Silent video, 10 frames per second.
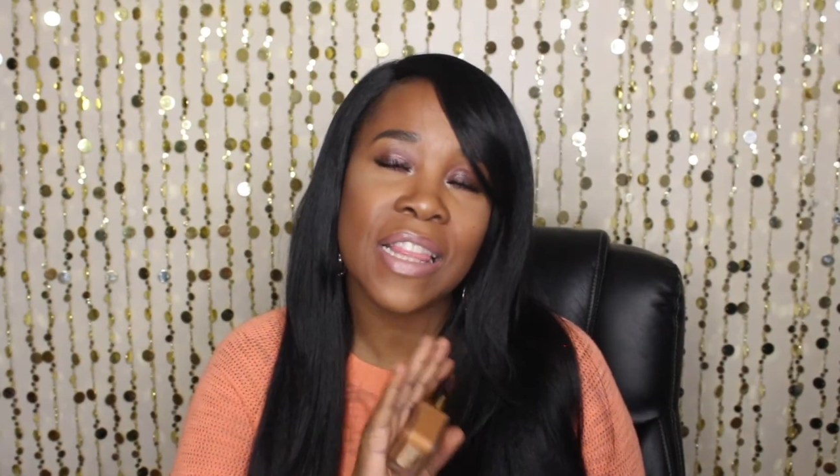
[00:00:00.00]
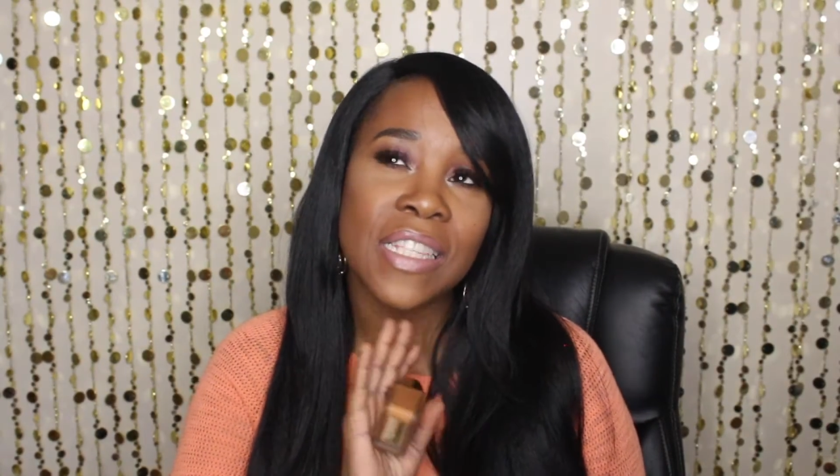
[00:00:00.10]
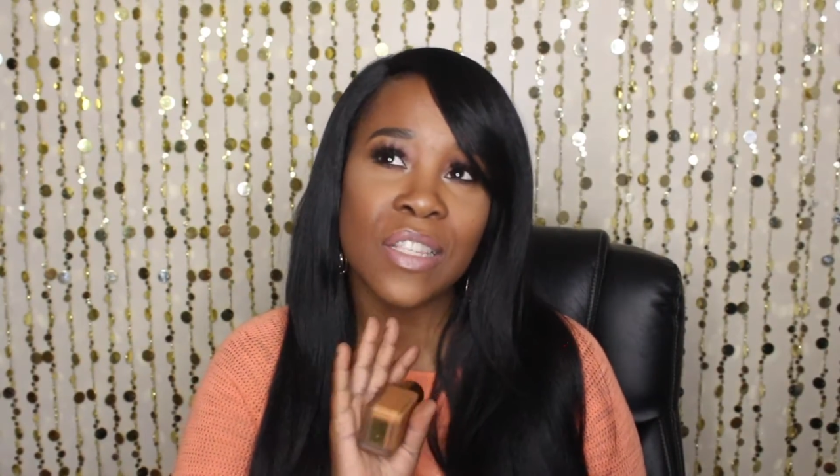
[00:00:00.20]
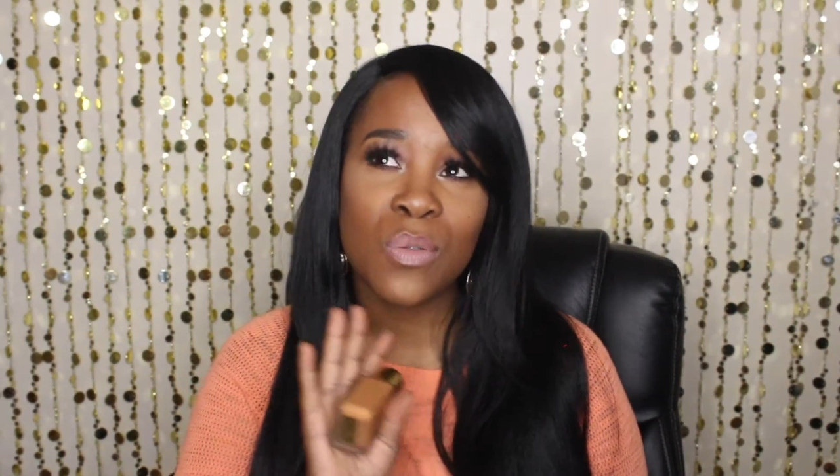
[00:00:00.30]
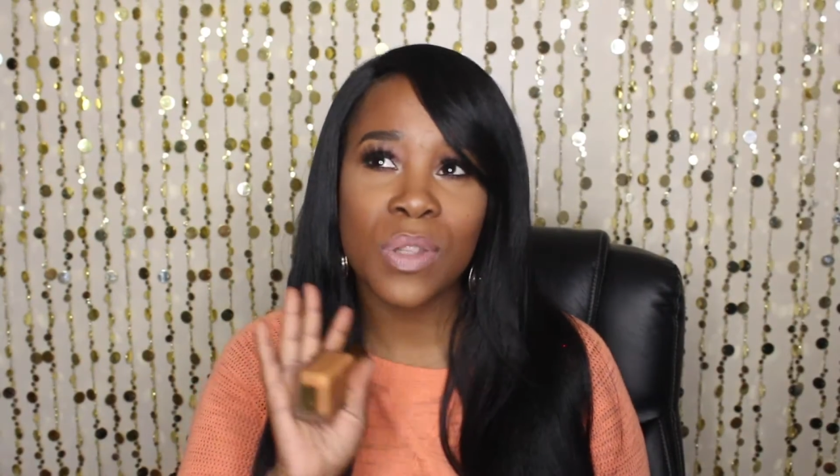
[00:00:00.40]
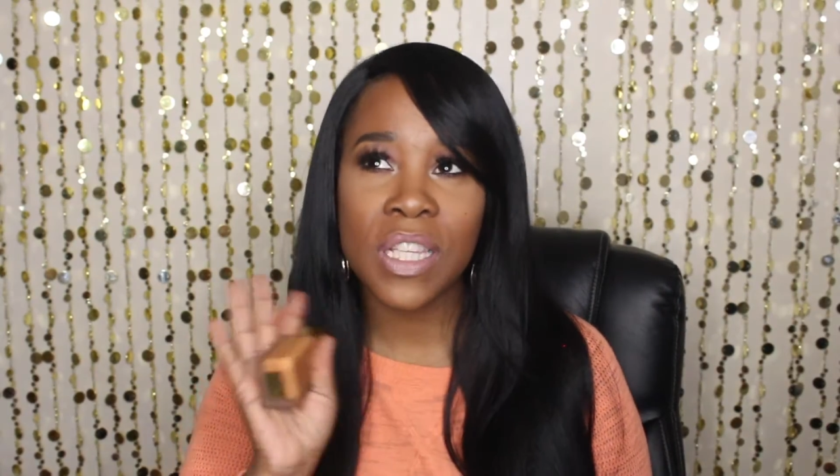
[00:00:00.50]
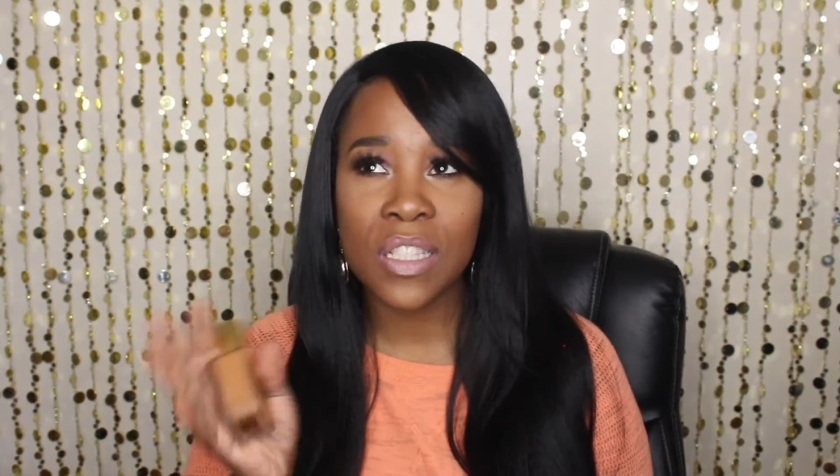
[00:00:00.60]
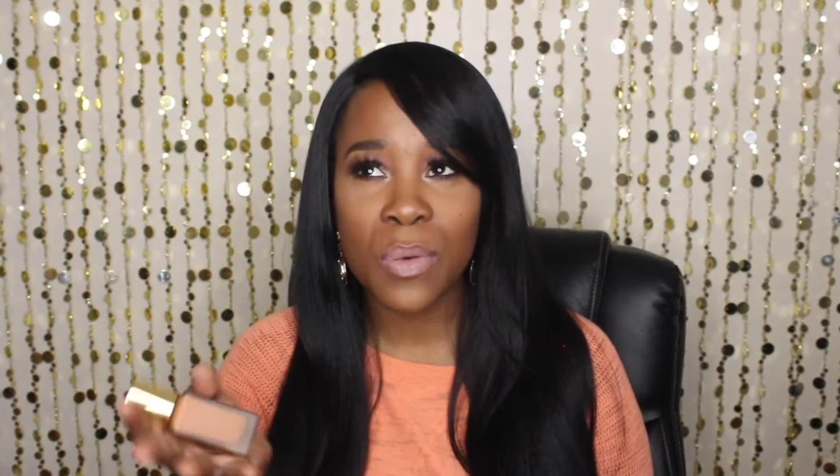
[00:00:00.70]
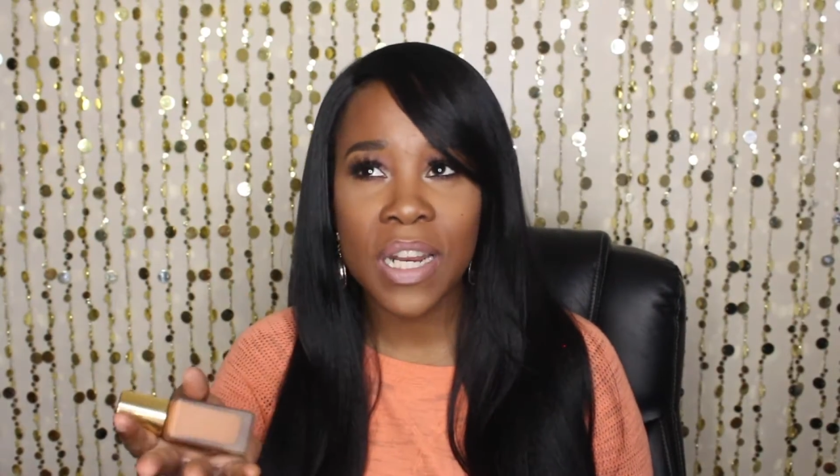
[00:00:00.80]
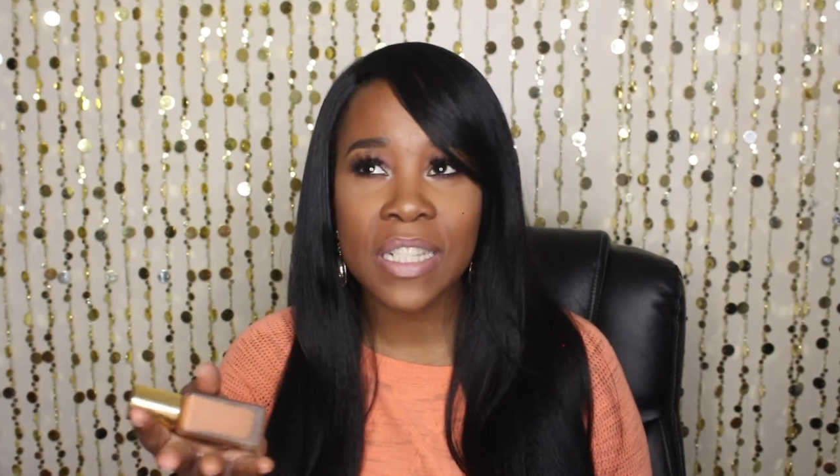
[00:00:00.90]

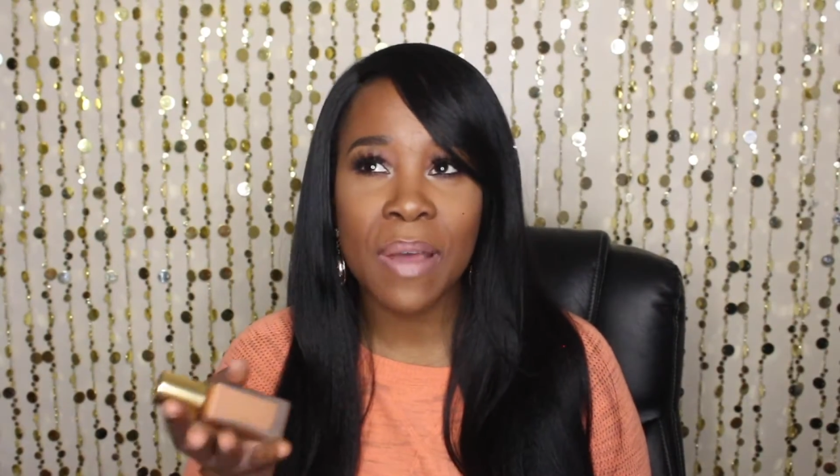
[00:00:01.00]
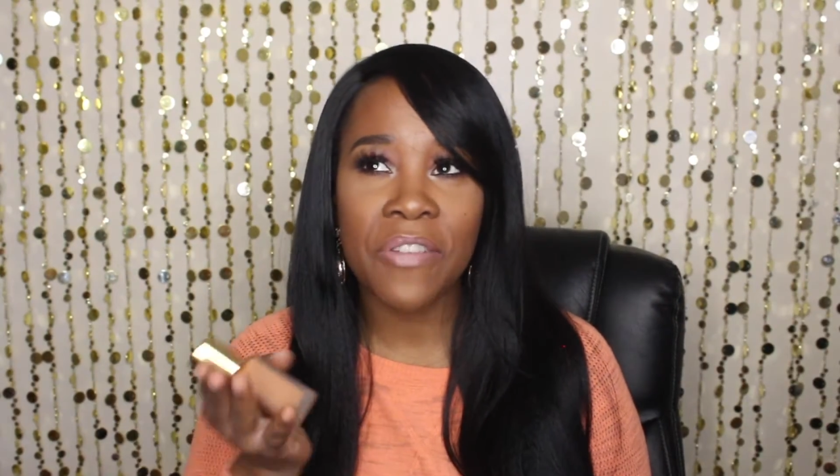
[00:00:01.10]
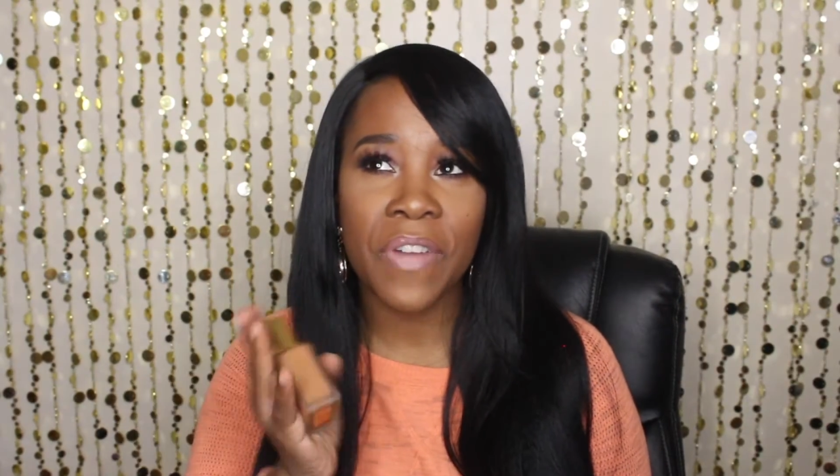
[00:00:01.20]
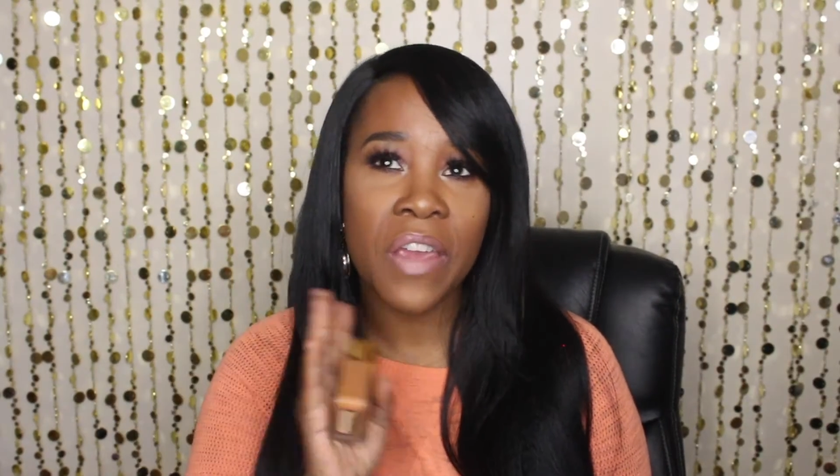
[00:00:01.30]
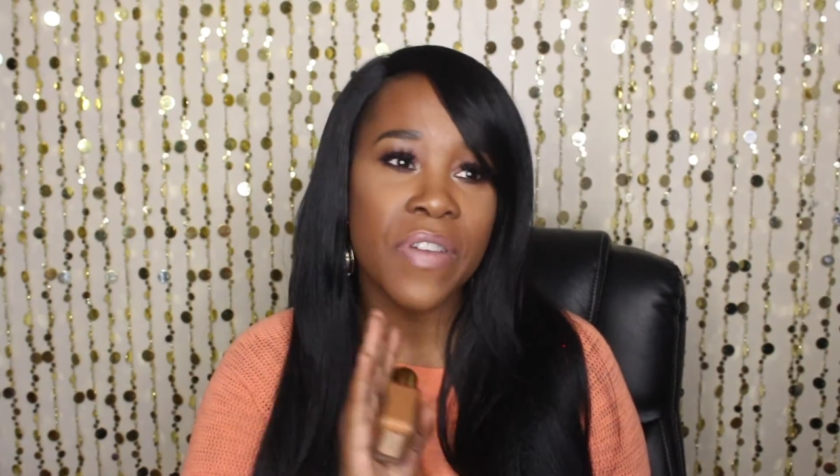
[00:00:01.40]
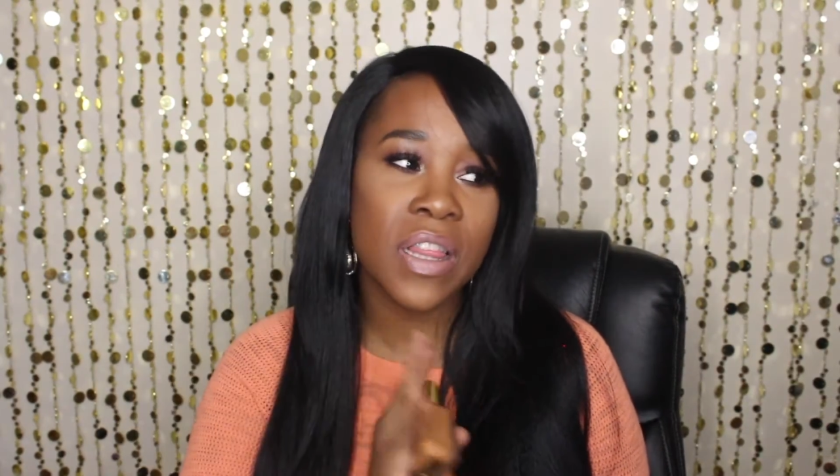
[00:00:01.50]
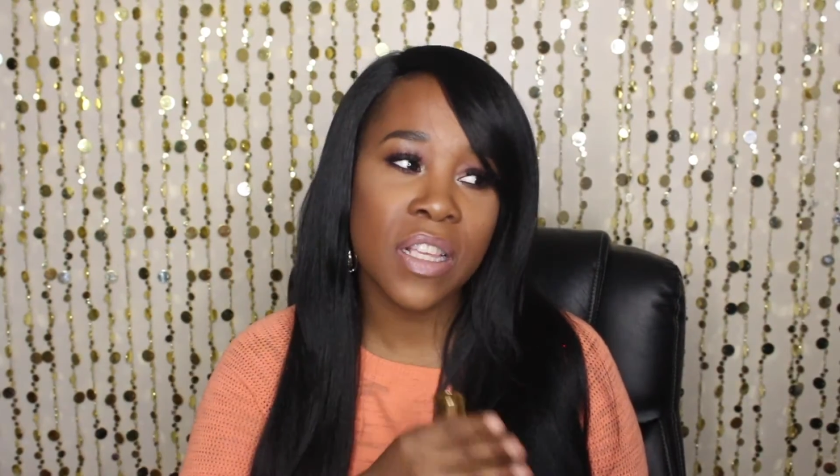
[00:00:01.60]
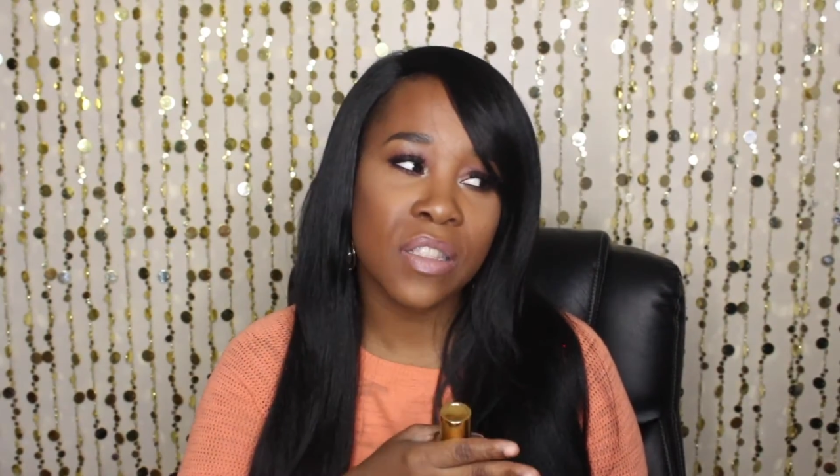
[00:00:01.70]
this one is my favorite,